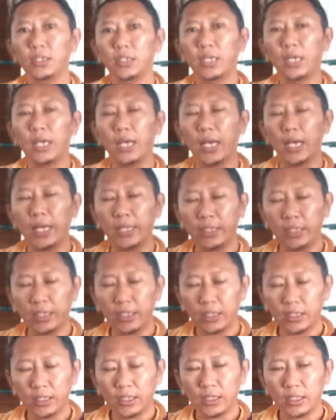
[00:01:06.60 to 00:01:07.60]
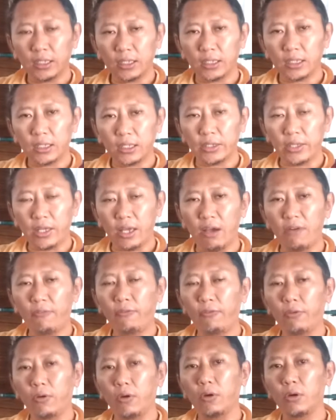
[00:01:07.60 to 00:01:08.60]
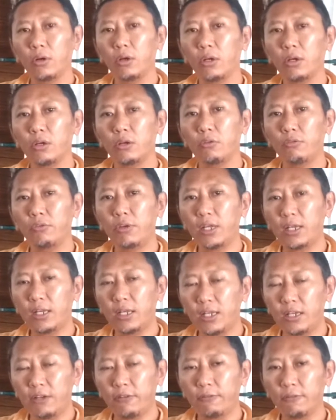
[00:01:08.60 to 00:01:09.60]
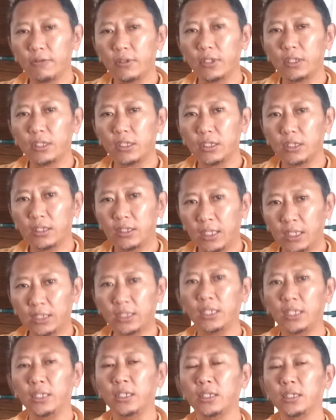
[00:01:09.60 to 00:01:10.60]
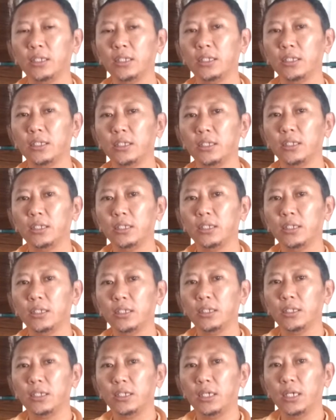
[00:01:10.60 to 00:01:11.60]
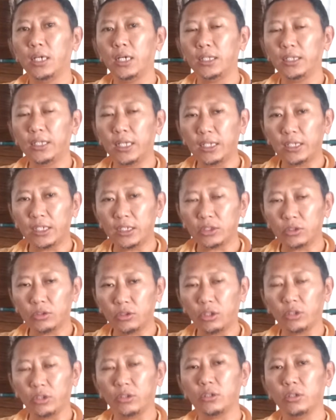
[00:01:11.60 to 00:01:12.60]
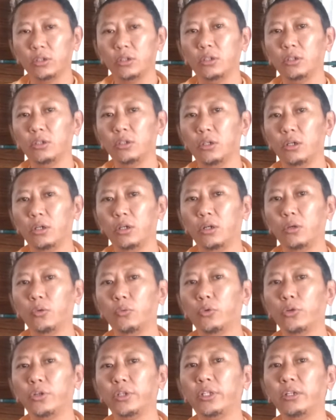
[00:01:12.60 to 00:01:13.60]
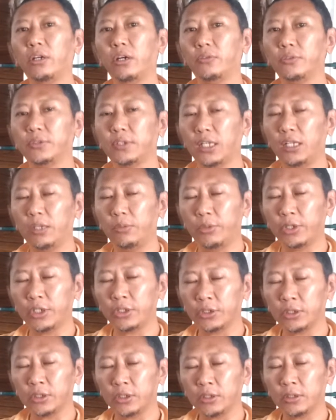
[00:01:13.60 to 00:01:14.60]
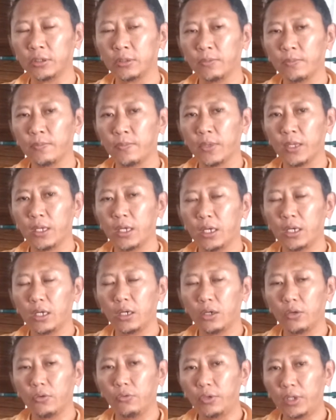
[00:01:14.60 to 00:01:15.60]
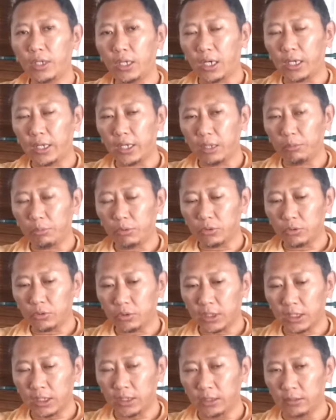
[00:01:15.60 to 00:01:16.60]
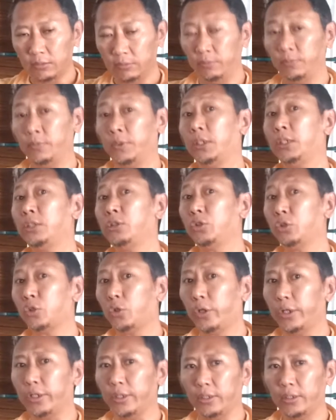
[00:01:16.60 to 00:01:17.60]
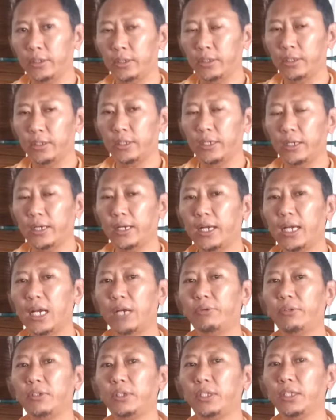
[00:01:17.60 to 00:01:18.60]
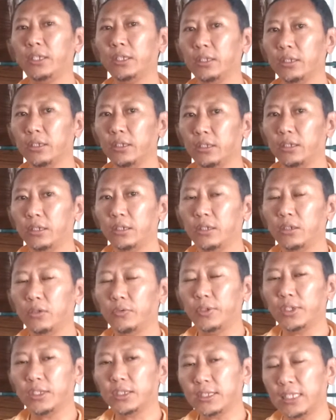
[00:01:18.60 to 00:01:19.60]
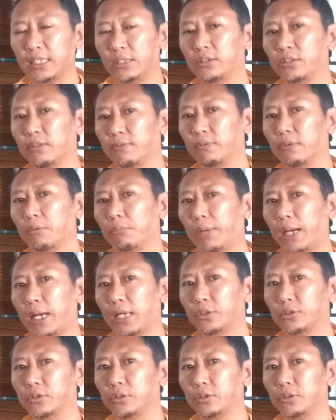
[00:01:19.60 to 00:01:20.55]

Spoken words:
And therefore, we leave nothing that is not worthy of celebration. We are able to really enjoy everything with a sense of compassion,